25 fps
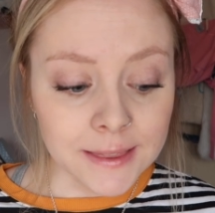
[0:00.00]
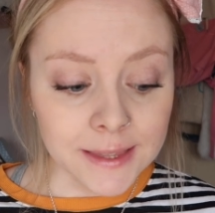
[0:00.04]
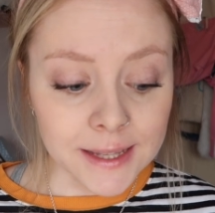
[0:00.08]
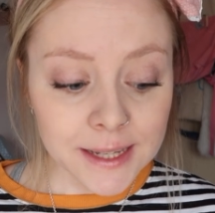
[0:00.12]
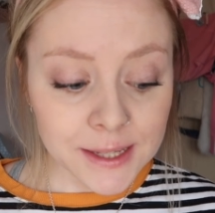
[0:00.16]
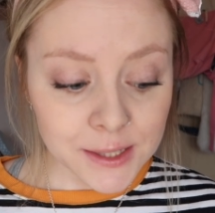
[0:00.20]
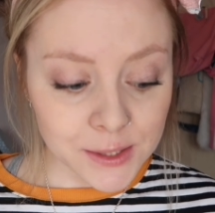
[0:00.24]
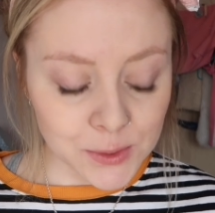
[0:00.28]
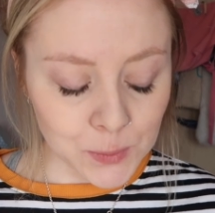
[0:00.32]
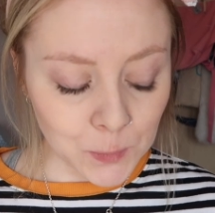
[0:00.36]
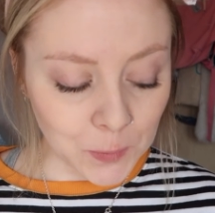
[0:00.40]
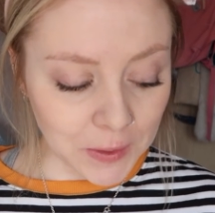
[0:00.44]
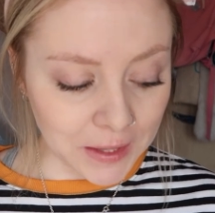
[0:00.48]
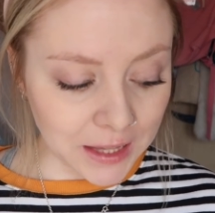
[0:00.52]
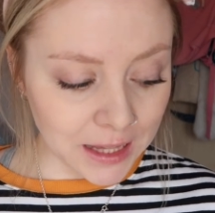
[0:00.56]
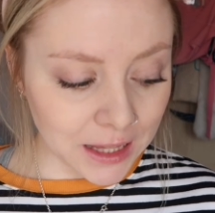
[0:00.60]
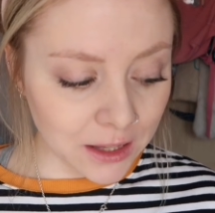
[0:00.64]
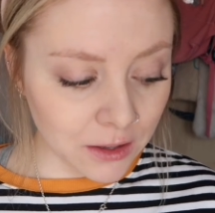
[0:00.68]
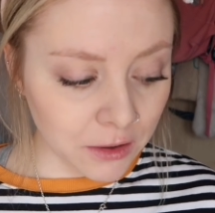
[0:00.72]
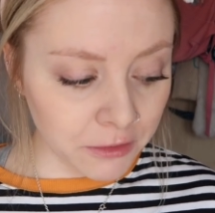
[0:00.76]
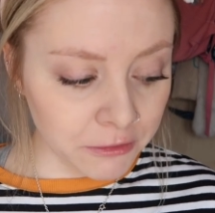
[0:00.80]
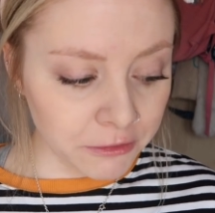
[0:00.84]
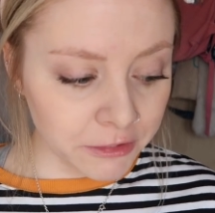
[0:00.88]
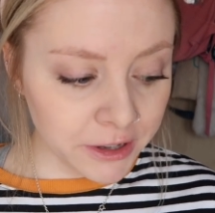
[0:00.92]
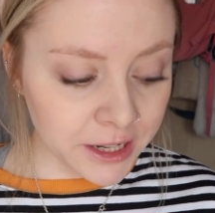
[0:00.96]
this
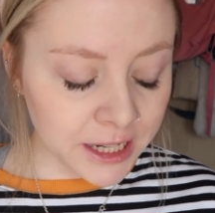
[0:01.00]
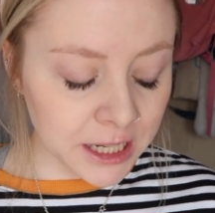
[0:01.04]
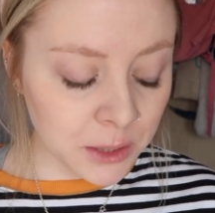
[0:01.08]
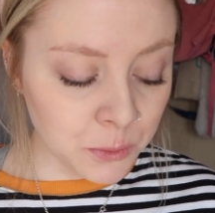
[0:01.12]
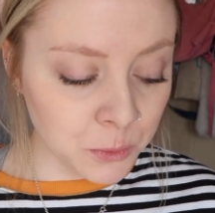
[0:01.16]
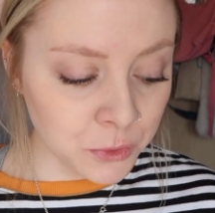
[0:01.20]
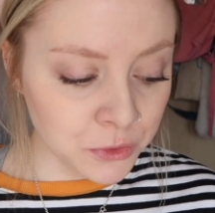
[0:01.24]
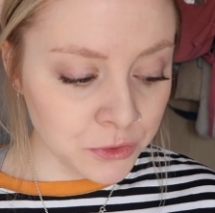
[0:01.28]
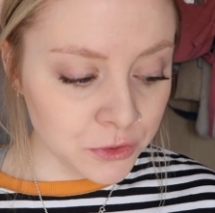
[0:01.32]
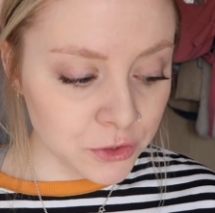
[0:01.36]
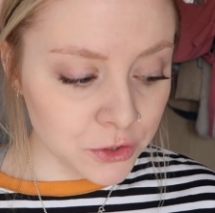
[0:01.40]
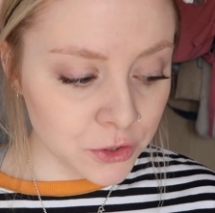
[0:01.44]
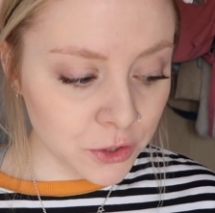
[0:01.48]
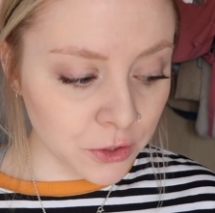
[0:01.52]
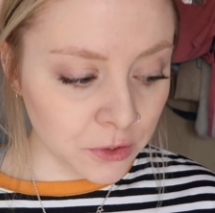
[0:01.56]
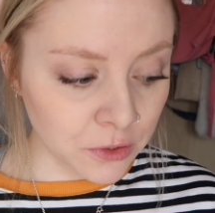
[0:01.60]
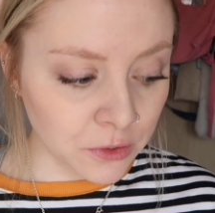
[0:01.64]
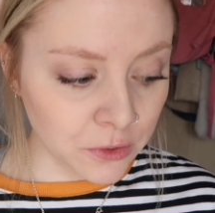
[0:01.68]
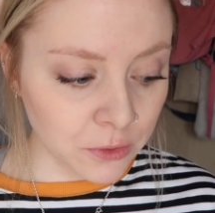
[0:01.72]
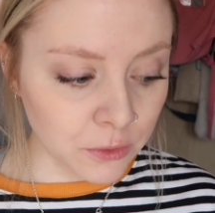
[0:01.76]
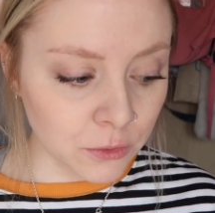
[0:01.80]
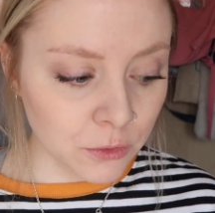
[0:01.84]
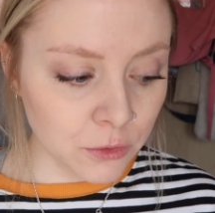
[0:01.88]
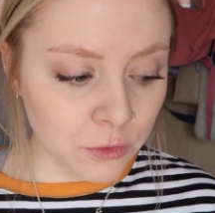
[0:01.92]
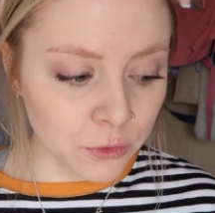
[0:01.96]
week, I really want
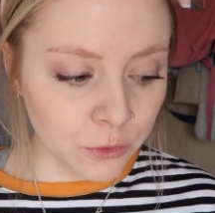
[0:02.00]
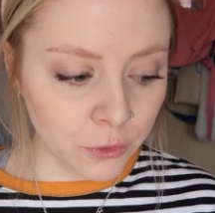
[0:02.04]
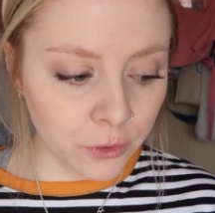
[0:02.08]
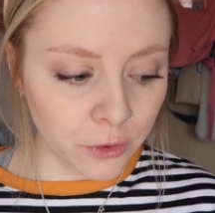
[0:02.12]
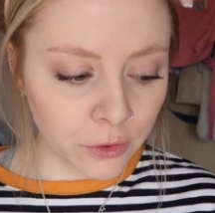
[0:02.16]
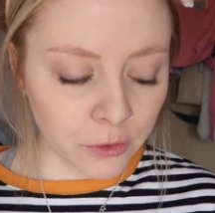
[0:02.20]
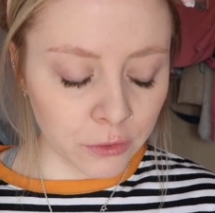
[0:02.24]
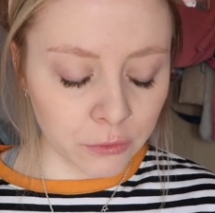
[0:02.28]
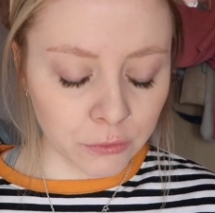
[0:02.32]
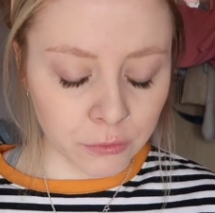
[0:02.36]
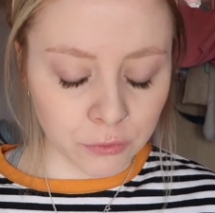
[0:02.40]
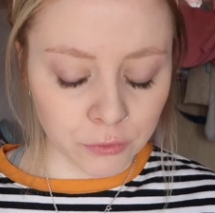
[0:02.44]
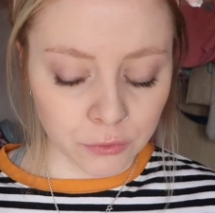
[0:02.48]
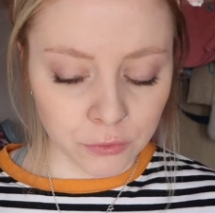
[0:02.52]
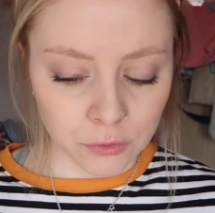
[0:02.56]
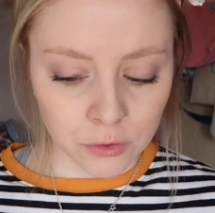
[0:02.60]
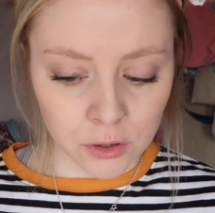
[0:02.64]
to sort of